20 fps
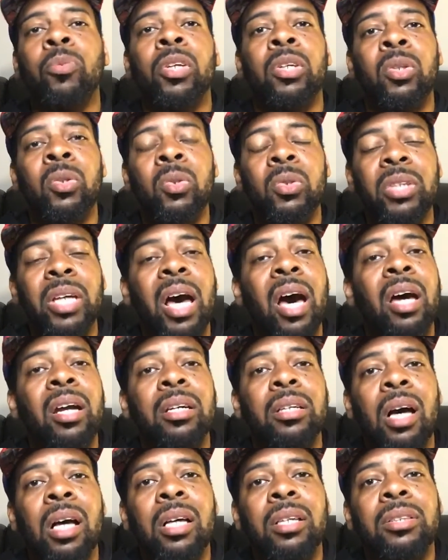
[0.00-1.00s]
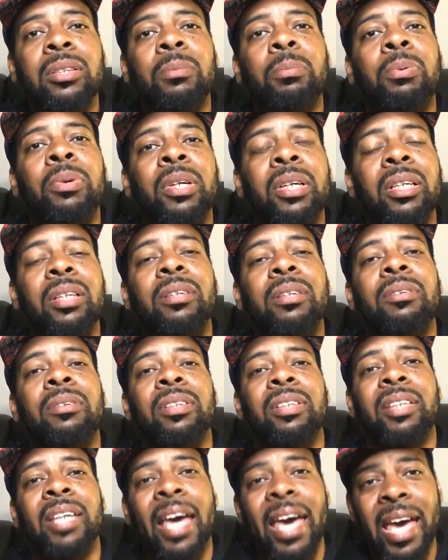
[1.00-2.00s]
Use that $100 to put
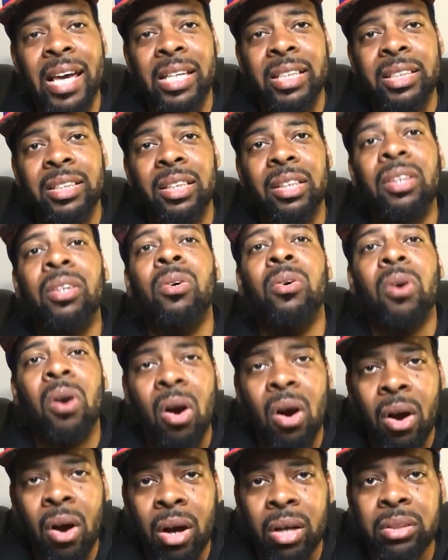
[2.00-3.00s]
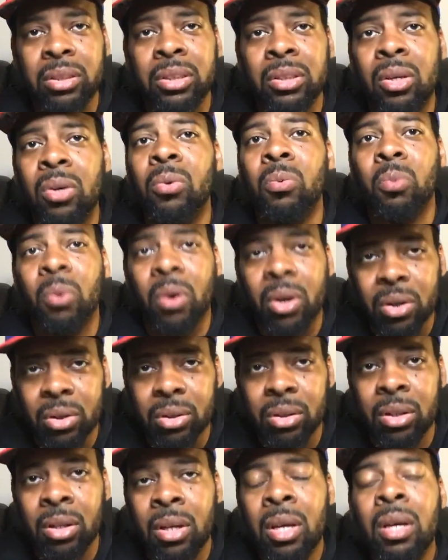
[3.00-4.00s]
gas in your car to go to work